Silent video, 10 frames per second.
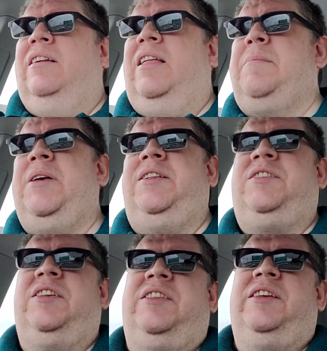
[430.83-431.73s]
That means
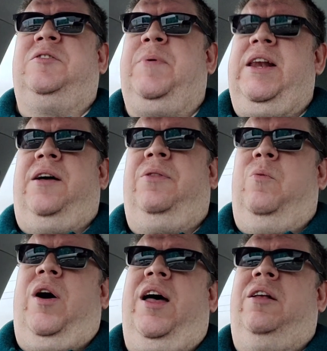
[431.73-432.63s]
this thing's been out in the
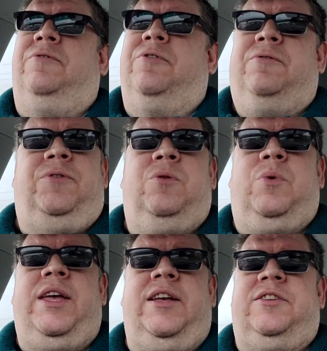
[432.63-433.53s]
wild for a few
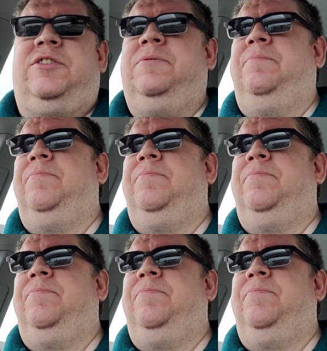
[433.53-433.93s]
weeks,